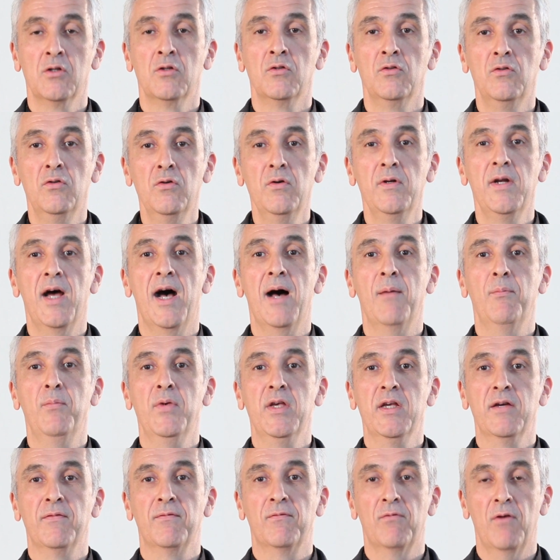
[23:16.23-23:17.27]
Do not be
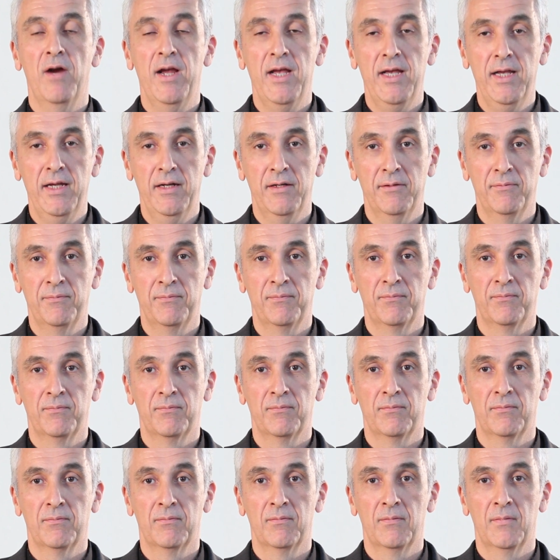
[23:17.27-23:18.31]
afraid.
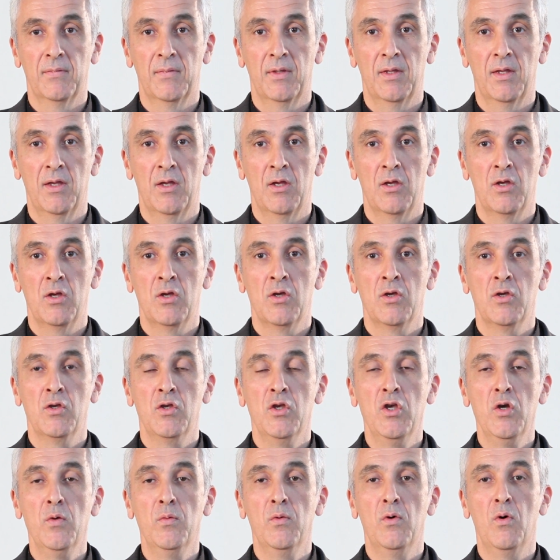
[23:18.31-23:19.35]

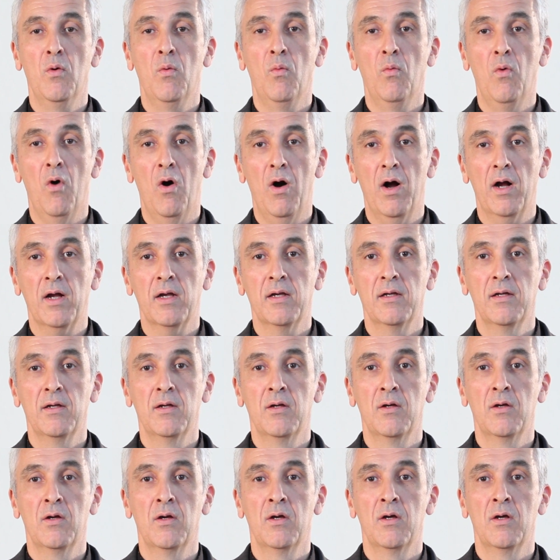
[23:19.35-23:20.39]
You will walk
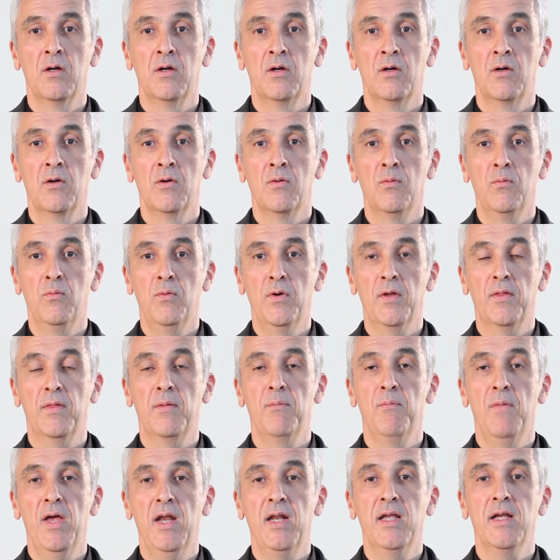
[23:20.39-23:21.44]
with
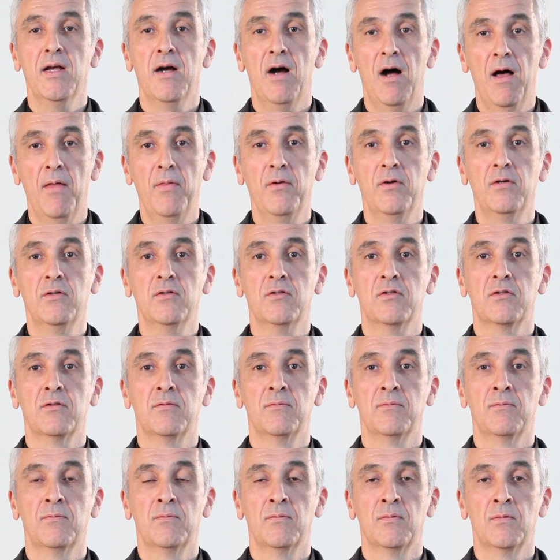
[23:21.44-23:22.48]
many others
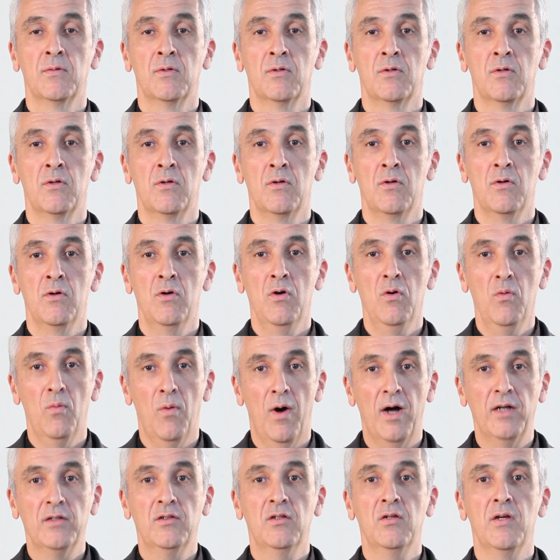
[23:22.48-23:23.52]
who
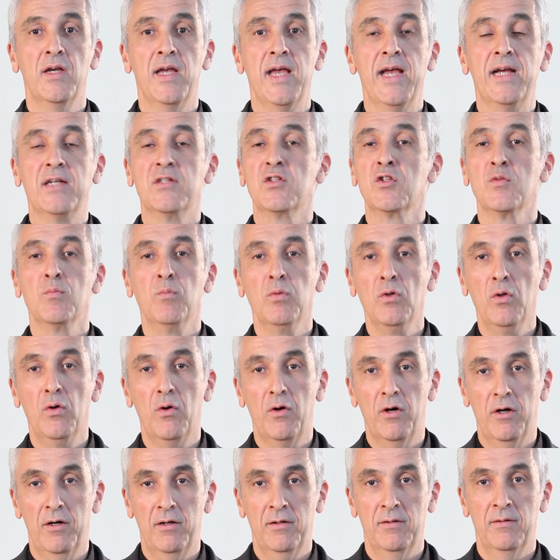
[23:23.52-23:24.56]
want to
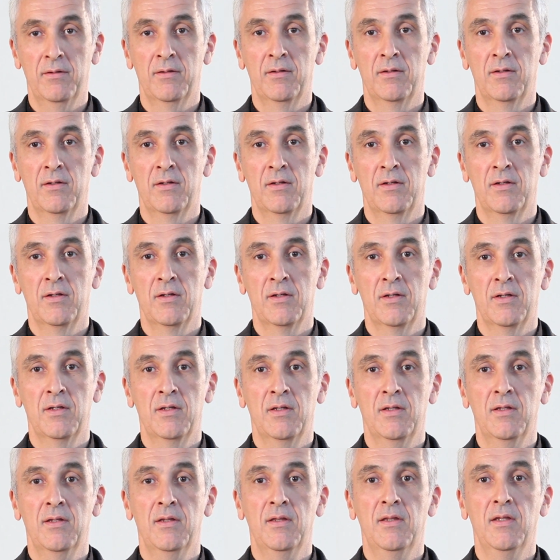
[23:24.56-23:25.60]
explore
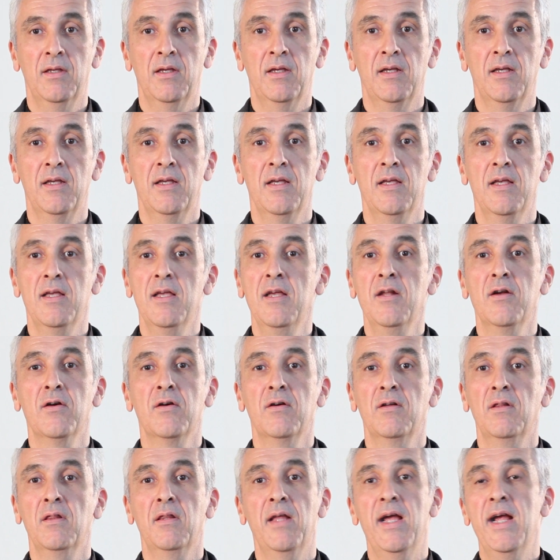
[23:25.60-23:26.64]
the inner
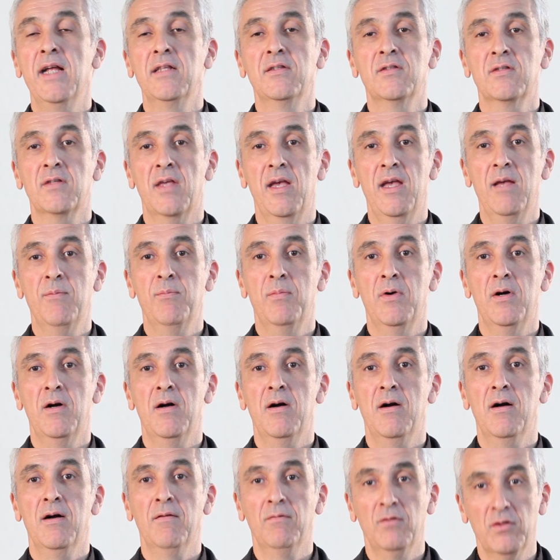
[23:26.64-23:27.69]
landscape
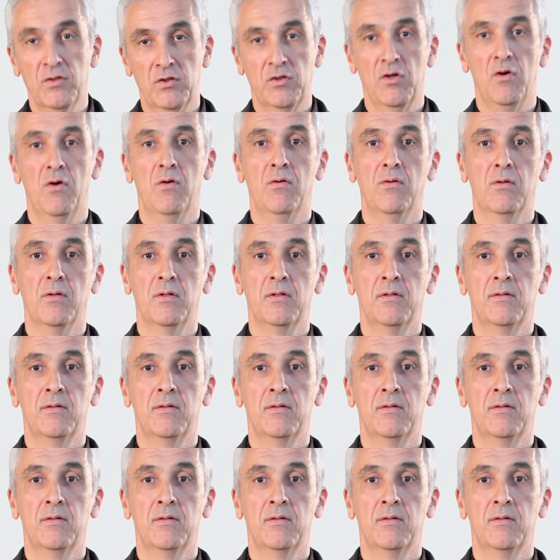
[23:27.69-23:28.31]
of the soul.